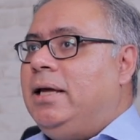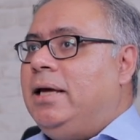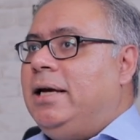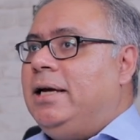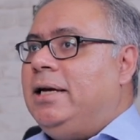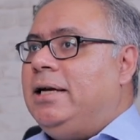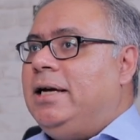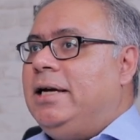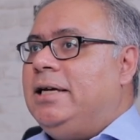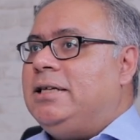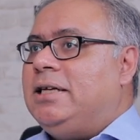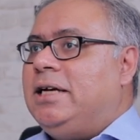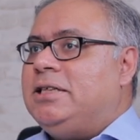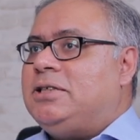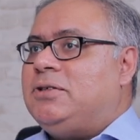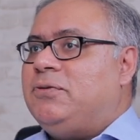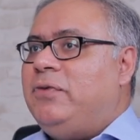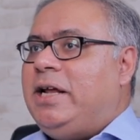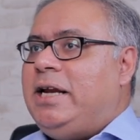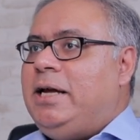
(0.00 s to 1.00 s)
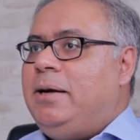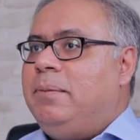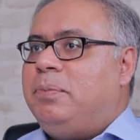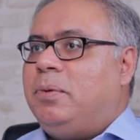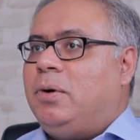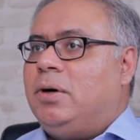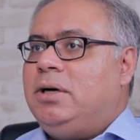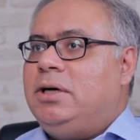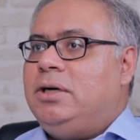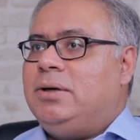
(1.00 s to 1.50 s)
It's very
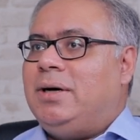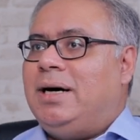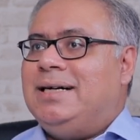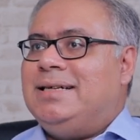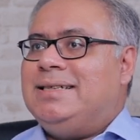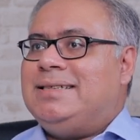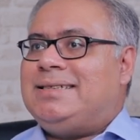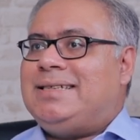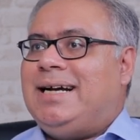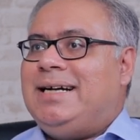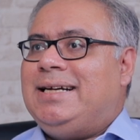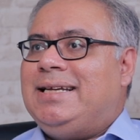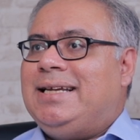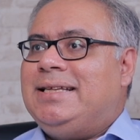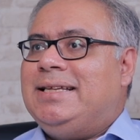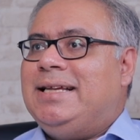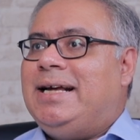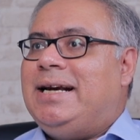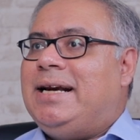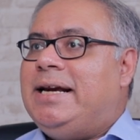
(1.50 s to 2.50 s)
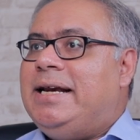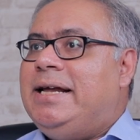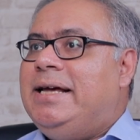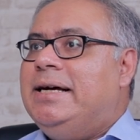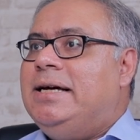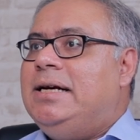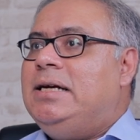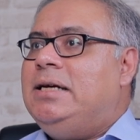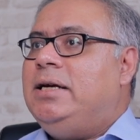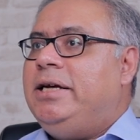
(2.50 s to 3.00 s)
important to understand that the
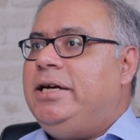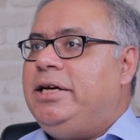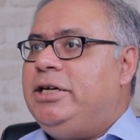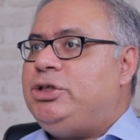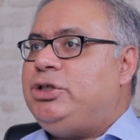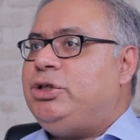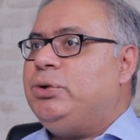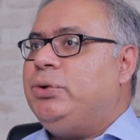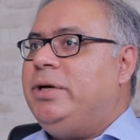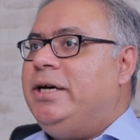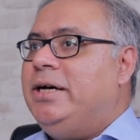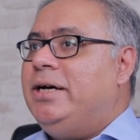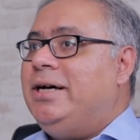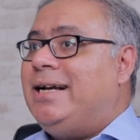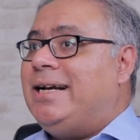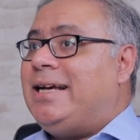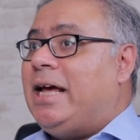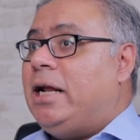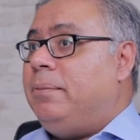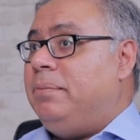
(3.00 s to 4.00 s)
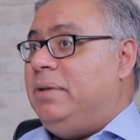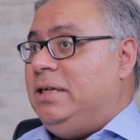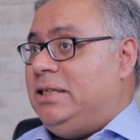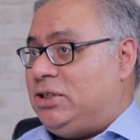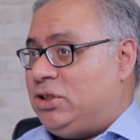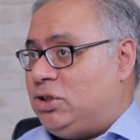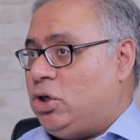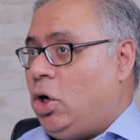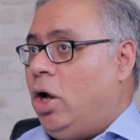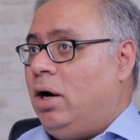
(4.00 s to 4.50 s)
real issue here can be
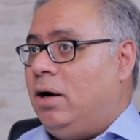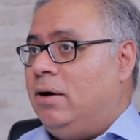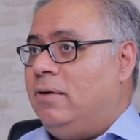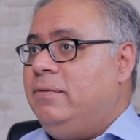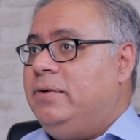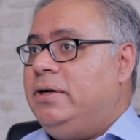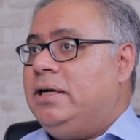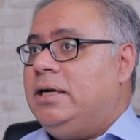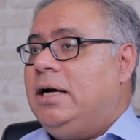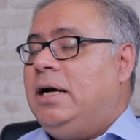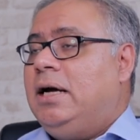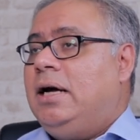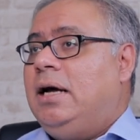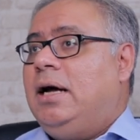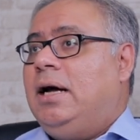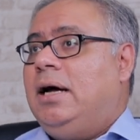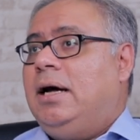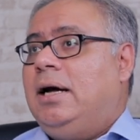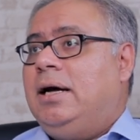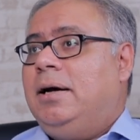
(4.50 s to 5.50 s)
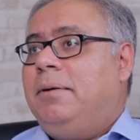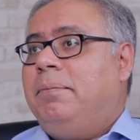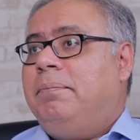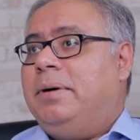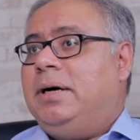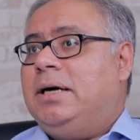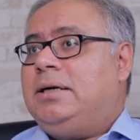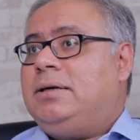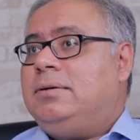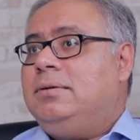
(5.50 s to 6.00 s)
solved,
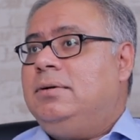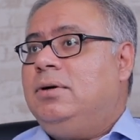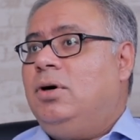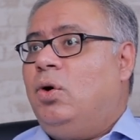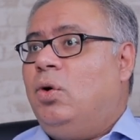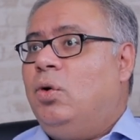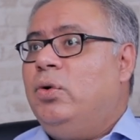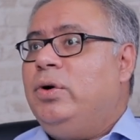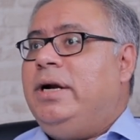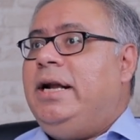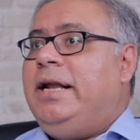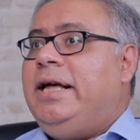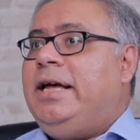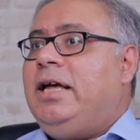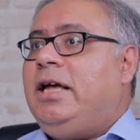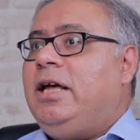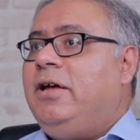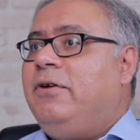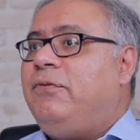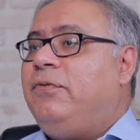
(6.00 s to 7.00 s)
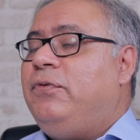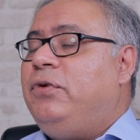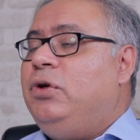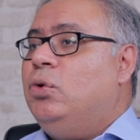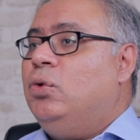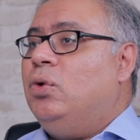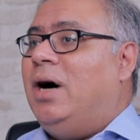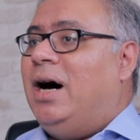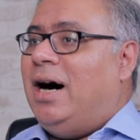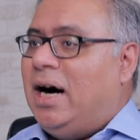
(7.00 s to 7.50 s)
but only if
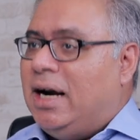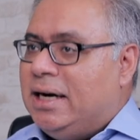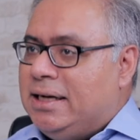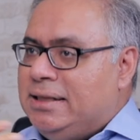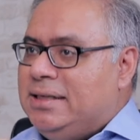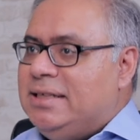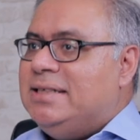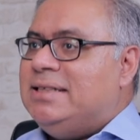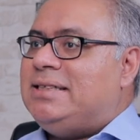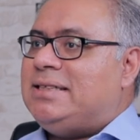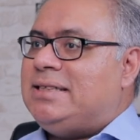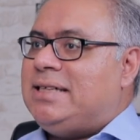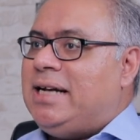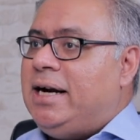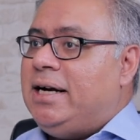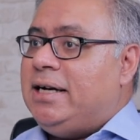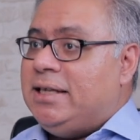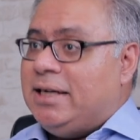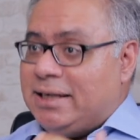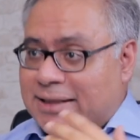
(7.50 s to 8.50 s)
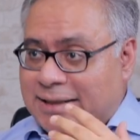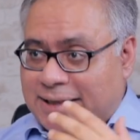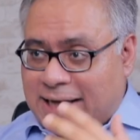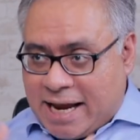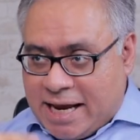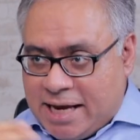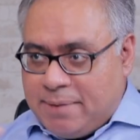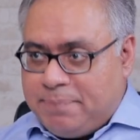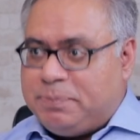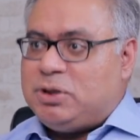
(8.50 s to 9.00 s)
you understand the
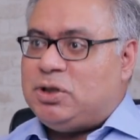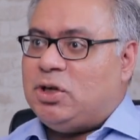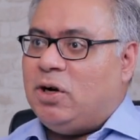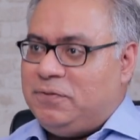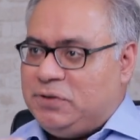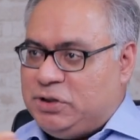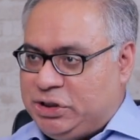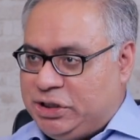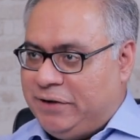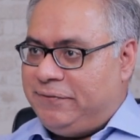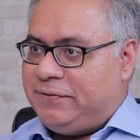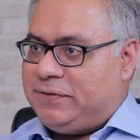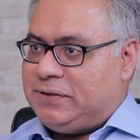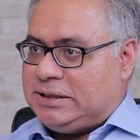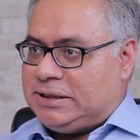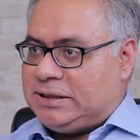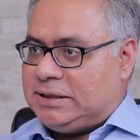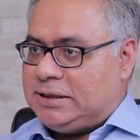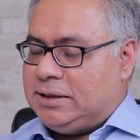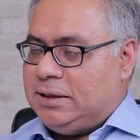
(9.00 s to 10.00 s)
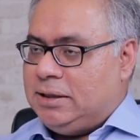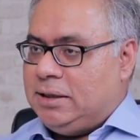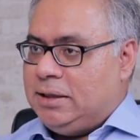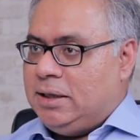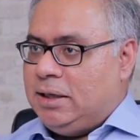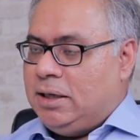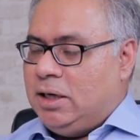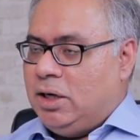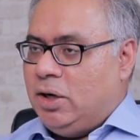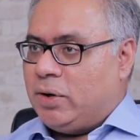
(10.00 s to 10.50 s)
types of shifts
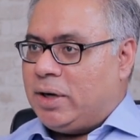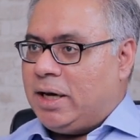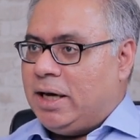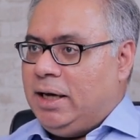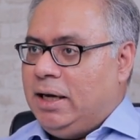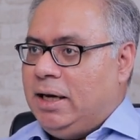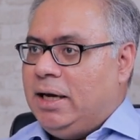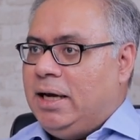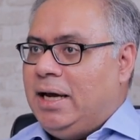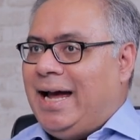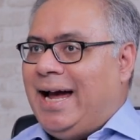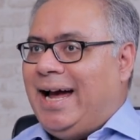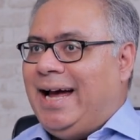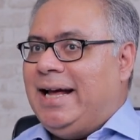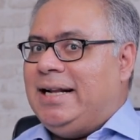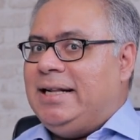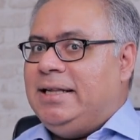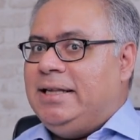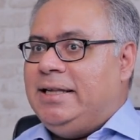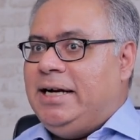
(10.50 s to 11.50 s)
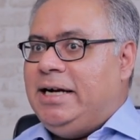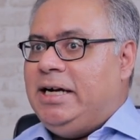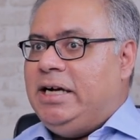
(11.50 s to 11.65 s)
okay, and the